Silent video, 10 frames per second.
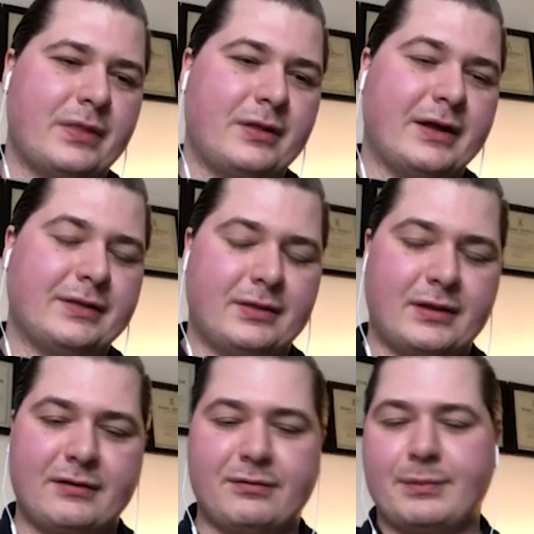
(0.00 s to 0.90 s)
that
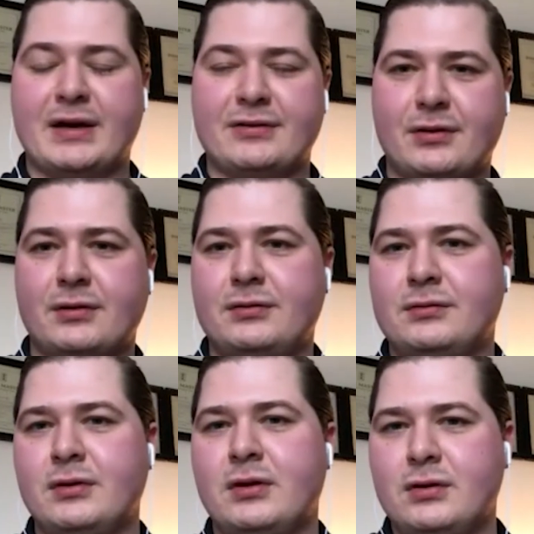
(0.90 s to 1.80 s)
they've passed on.
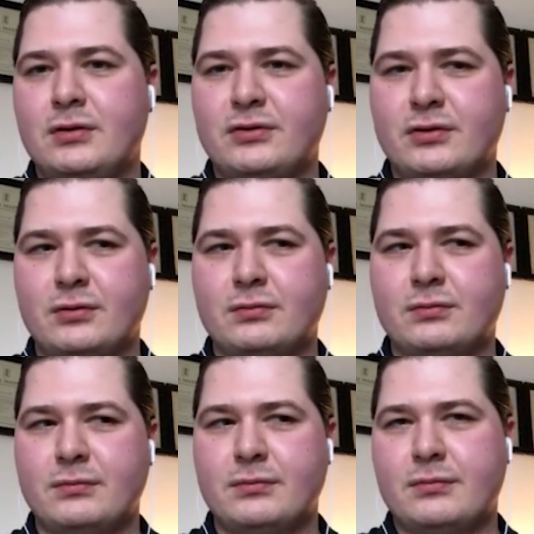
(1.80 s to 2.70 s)
So
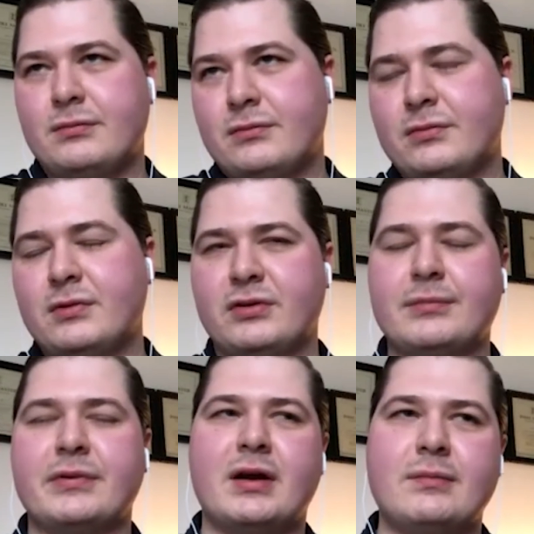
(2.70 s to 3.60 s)

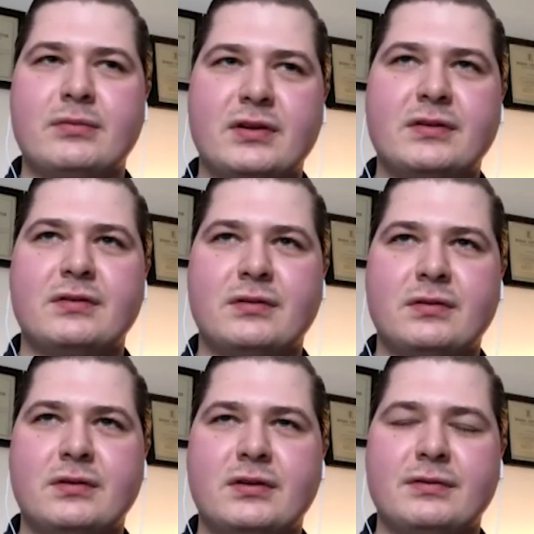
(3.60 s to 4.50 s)
sometimes that's
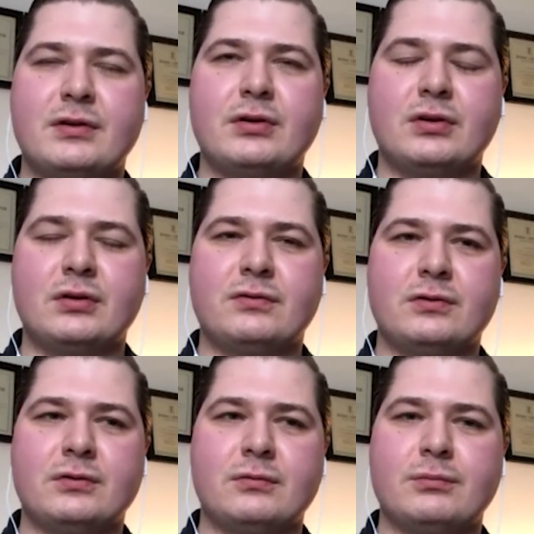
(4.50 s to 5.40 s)
very good
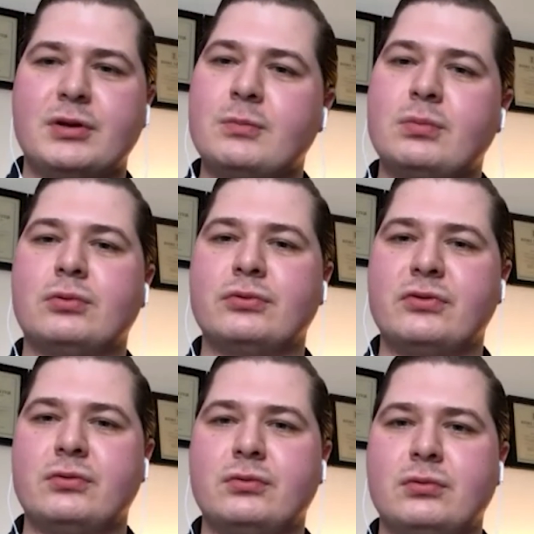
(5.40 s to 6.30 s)
for people
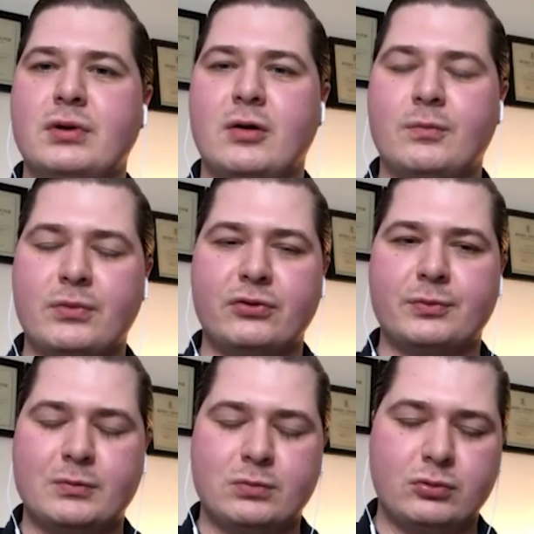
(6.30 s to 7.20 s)
to help those
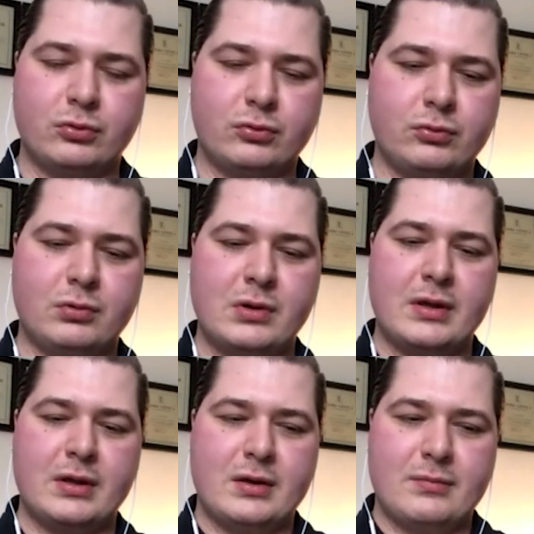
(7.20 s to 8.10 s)
people who
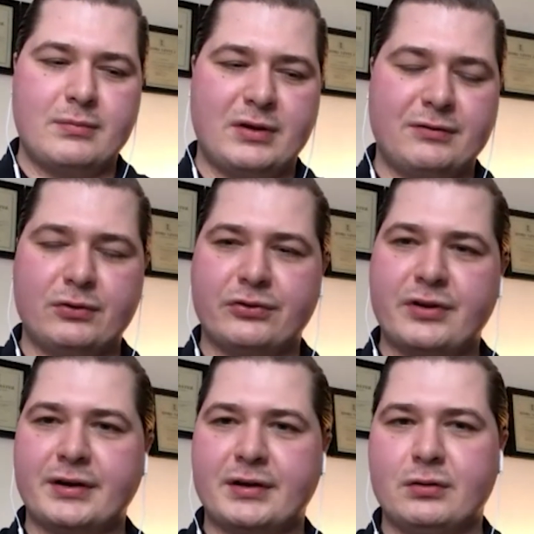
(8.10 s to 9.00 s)
may feel
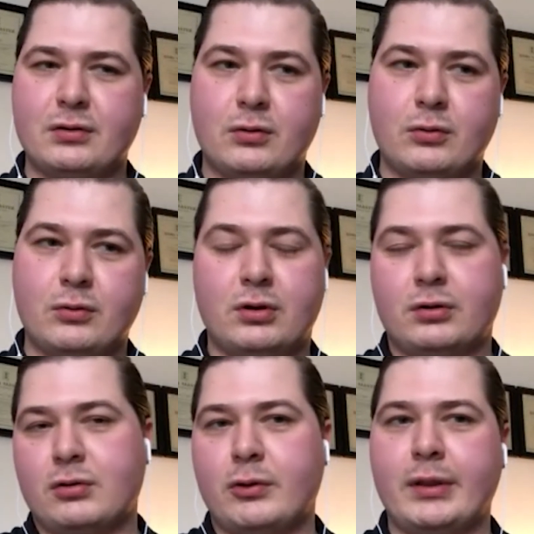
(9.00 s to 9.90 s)
stuck here or
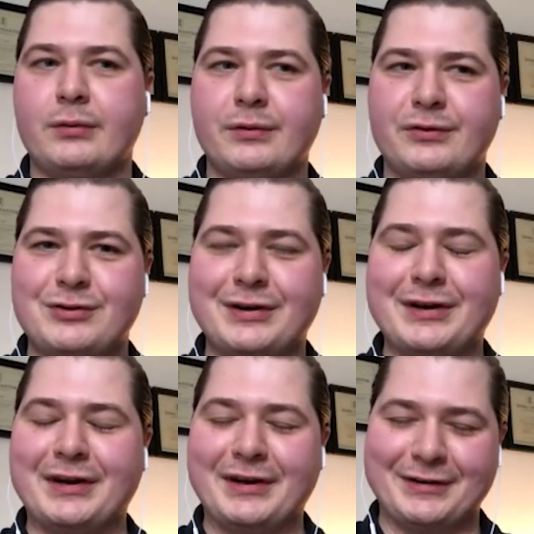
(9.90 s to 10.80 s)
are quite literally
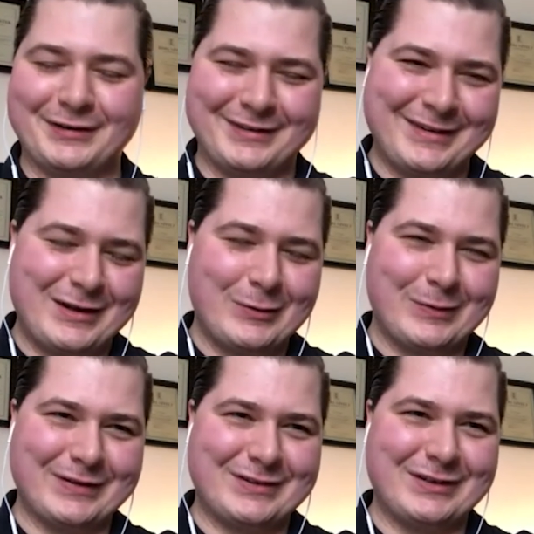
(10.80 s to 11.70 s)
stranded here,
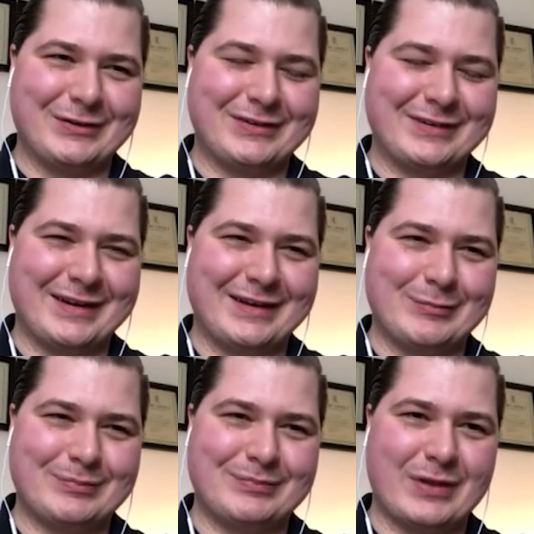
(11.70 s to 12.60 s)
which, it's not
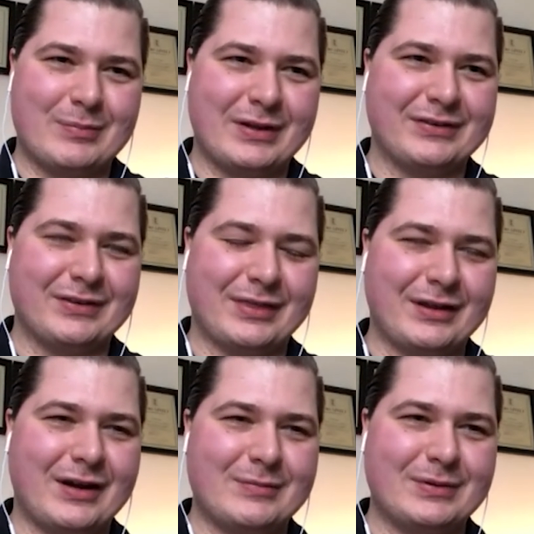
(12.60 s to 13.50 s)
a pleasant
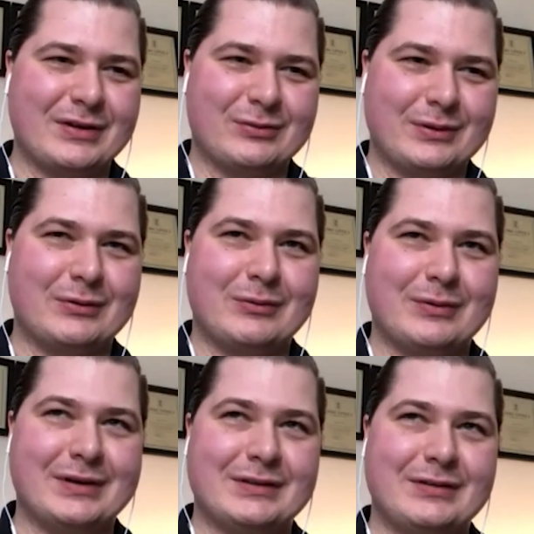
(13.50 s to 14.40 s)
thought, because we don't
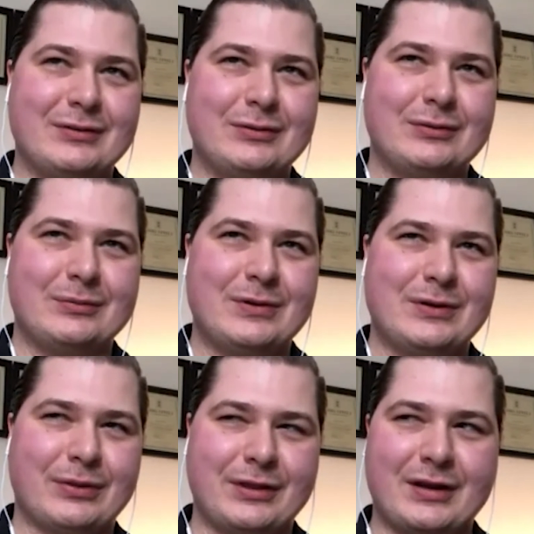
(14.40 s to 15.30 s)
want to,
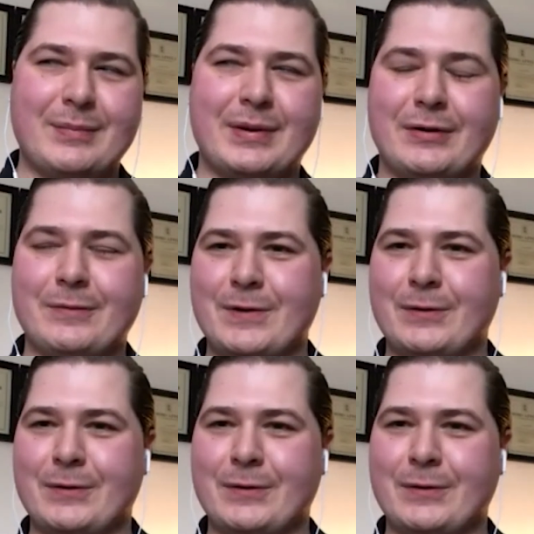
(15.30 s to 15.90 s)
think about,